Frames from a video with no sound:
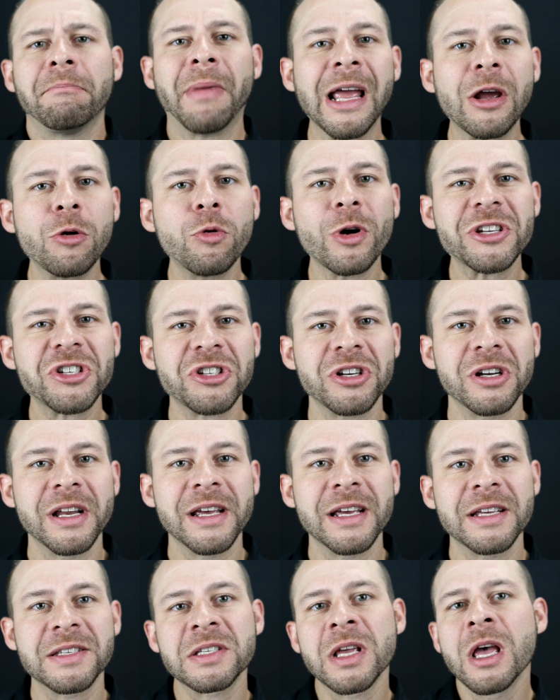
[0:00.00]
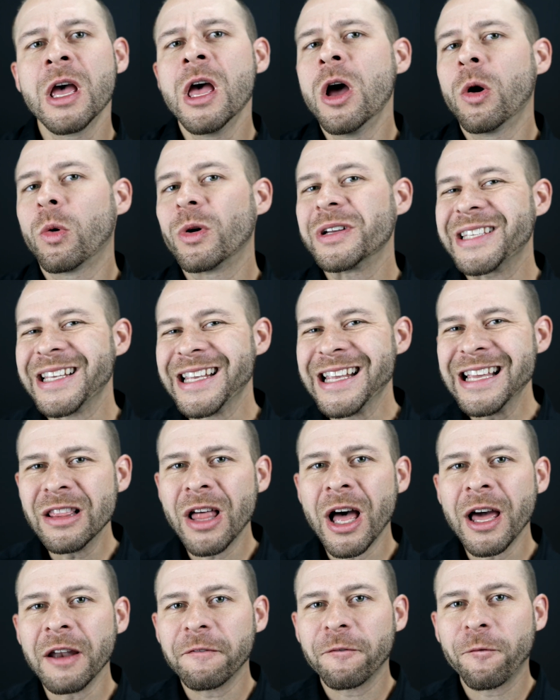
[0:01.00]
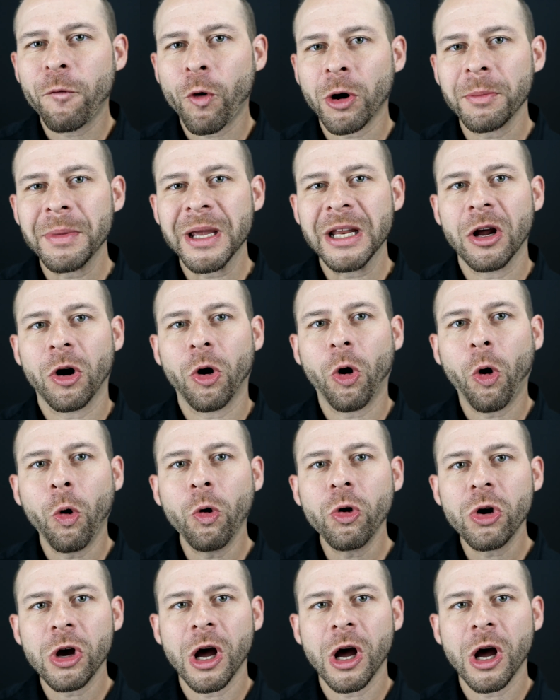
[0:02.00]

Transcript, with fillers: My question is Was Elon forming a whole